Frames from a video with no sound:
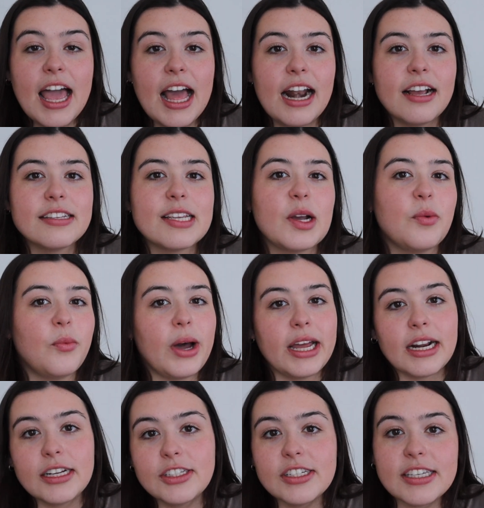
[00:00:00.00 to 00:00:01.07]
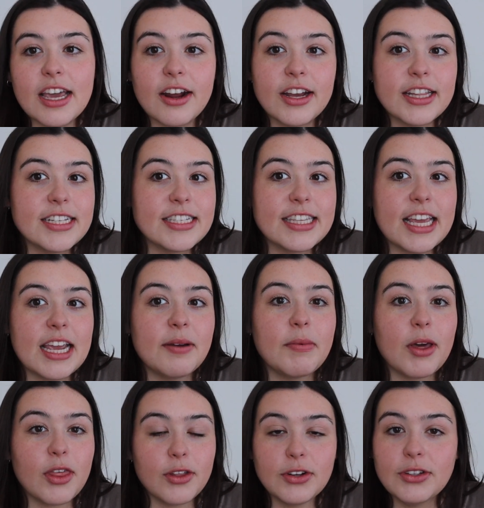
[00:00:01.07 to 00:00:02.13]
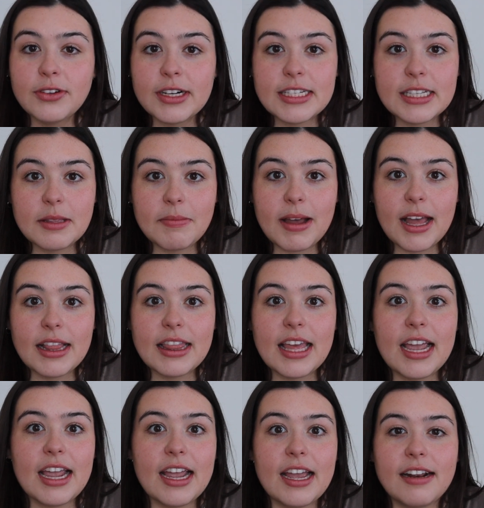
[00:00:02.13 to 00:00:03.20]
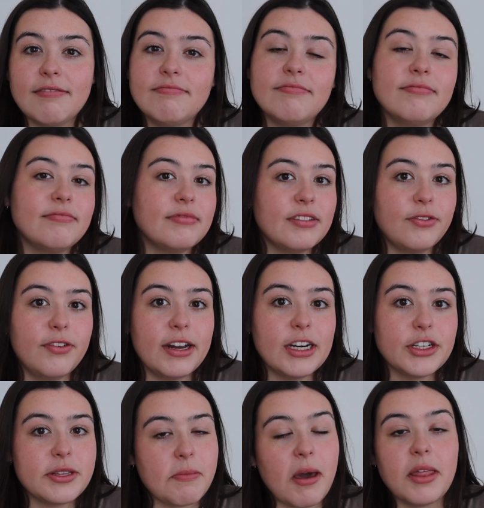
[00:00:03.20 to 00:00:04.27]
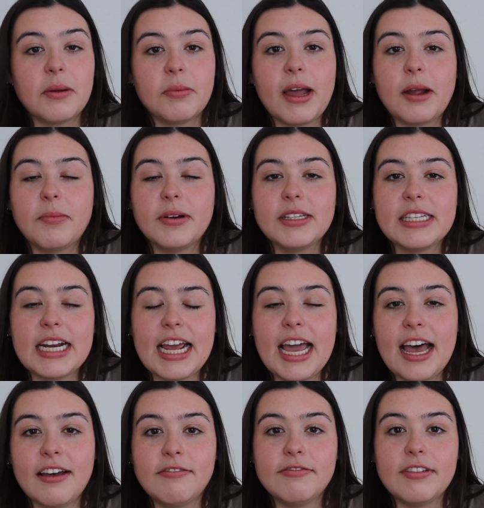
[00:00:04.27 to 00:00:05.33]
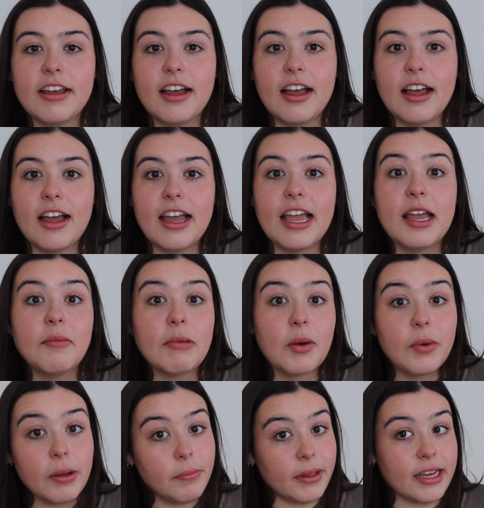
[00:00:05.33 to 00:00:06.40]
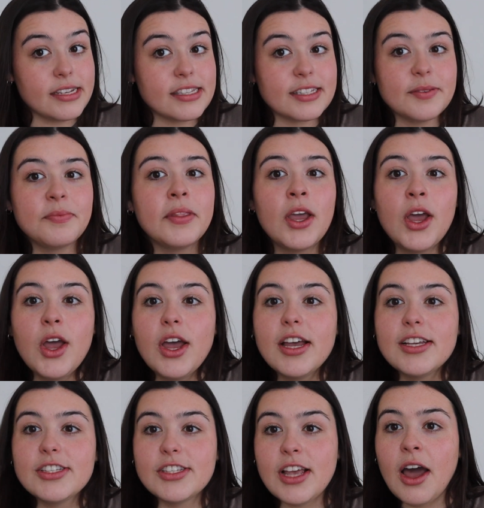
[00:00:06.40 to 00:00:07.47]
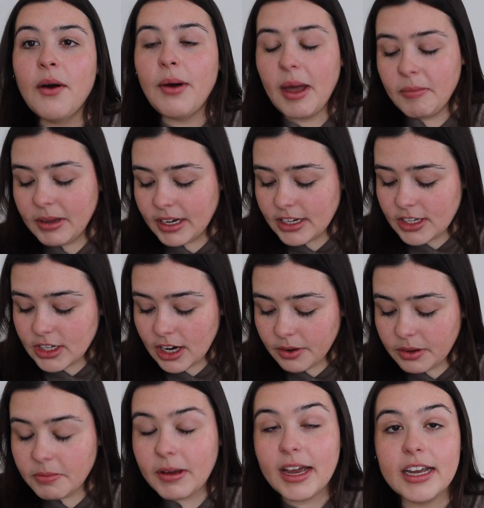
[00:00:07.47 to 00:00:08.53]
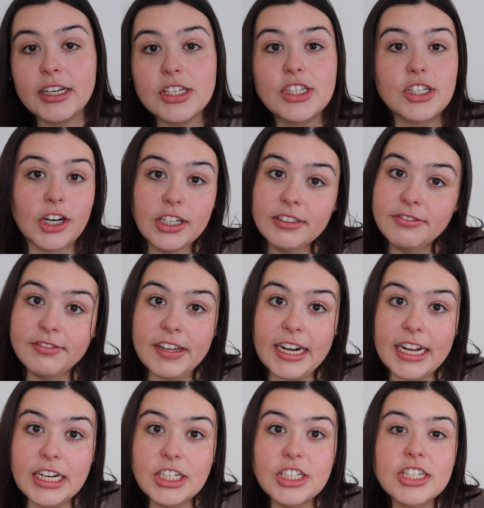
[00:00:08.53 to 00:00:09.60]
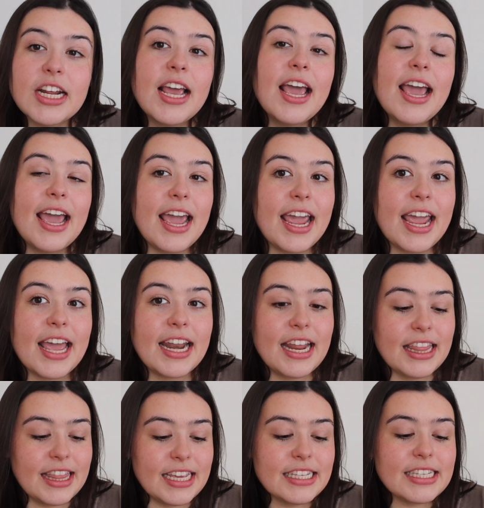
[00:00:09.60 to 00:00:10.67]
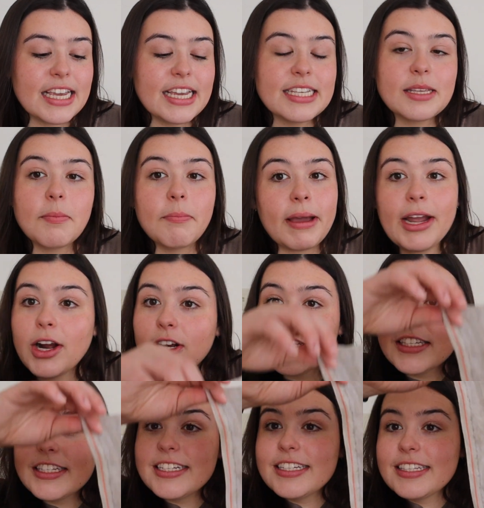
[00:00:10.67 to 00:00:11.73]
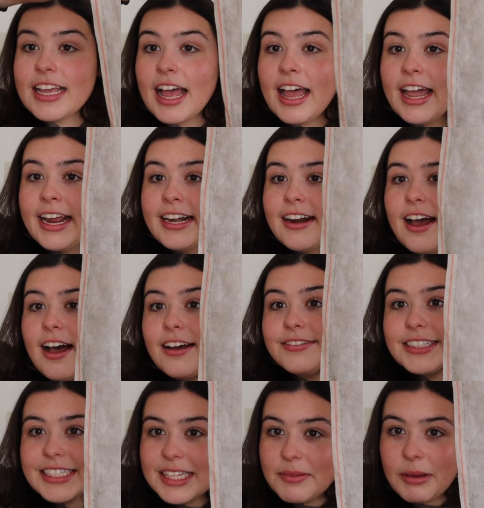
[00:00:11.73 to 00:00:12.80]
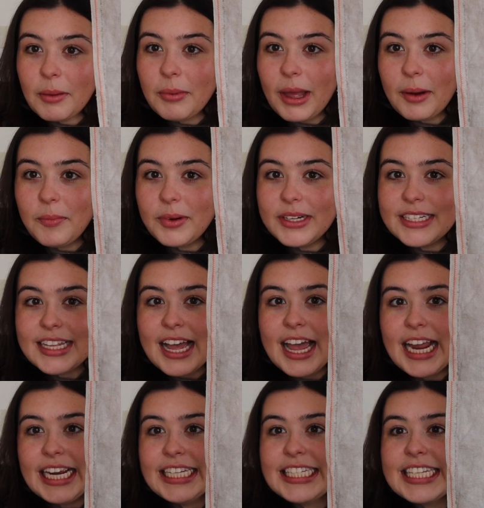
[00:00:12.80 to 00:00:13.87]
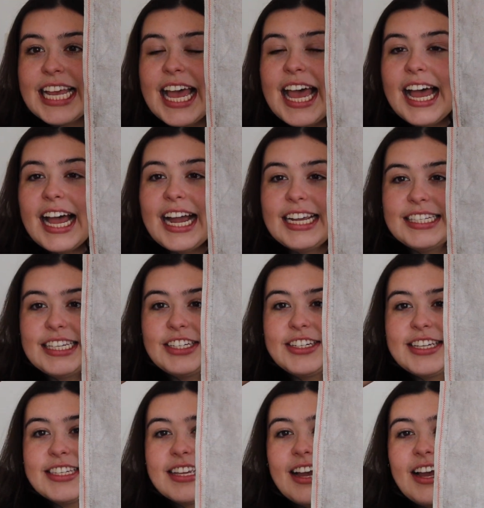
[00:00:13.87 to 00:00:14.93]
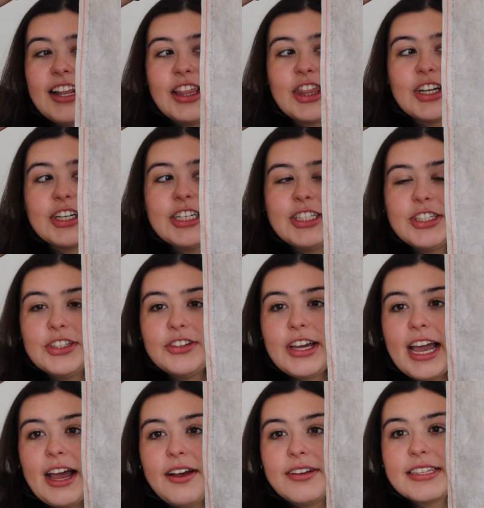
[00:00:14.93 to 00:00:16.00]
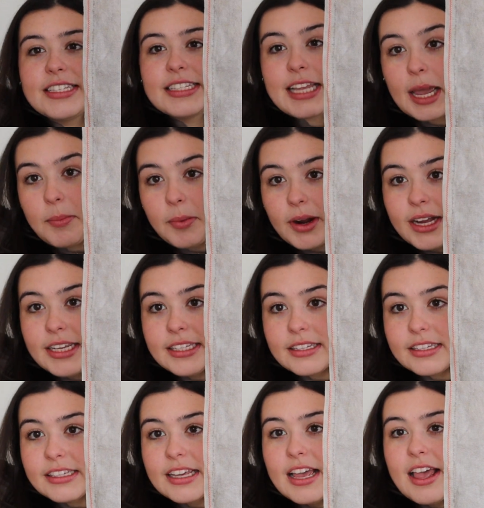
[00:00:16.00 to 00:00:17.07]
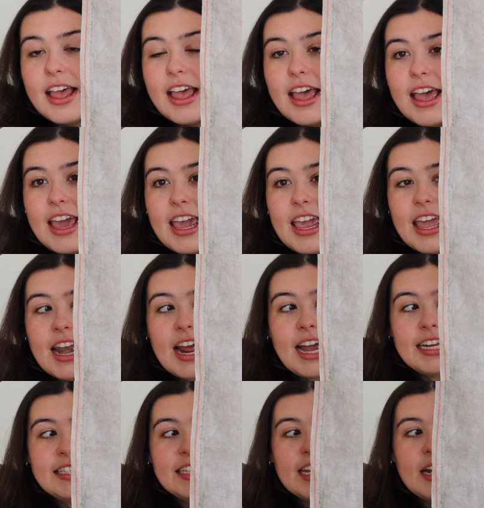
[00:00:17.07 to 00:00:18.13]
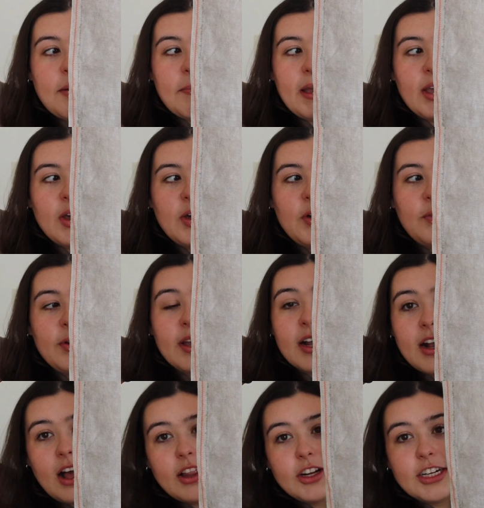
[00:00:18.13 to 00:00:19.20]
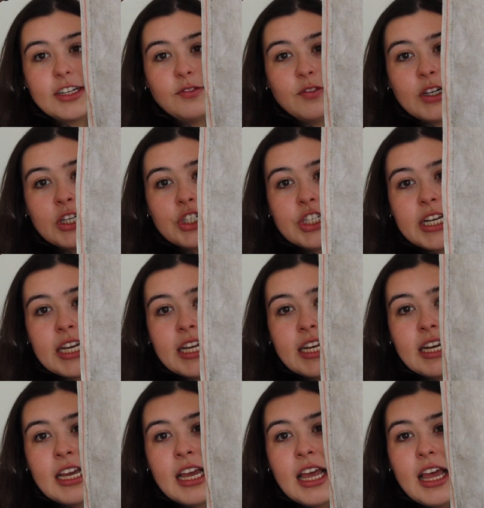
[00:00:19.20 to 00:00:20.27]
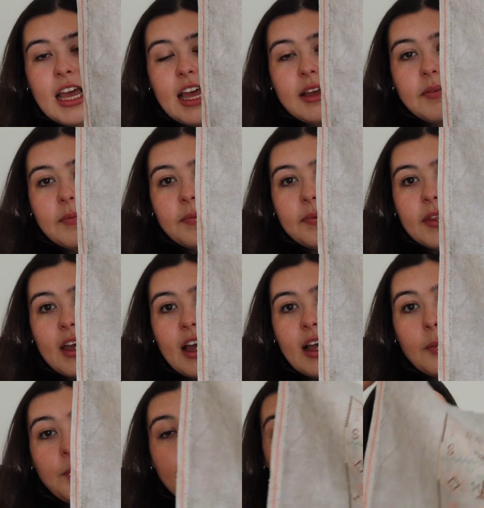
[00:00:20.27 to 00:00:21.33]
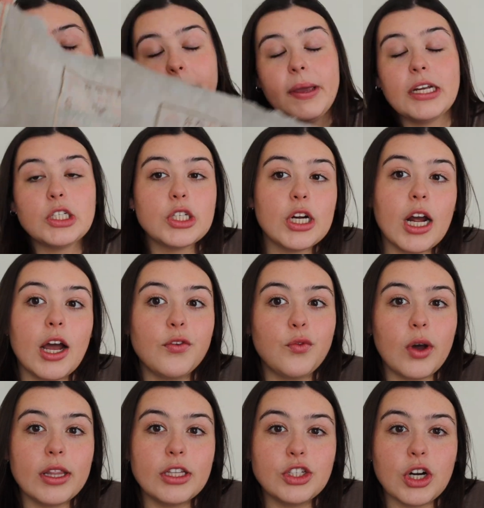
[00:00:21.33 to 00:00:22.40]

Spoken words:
and I was like, why not just carry this theme through the rest of the month and finish some other Blackbirds that I have in my whip list. So I'm going to start with my start and finish, and this is My Heart's Design, obviously by Blackbird Designs. I stitched this on 32 count Cypress, and I did my own color conversion. I'll put up a picture of what the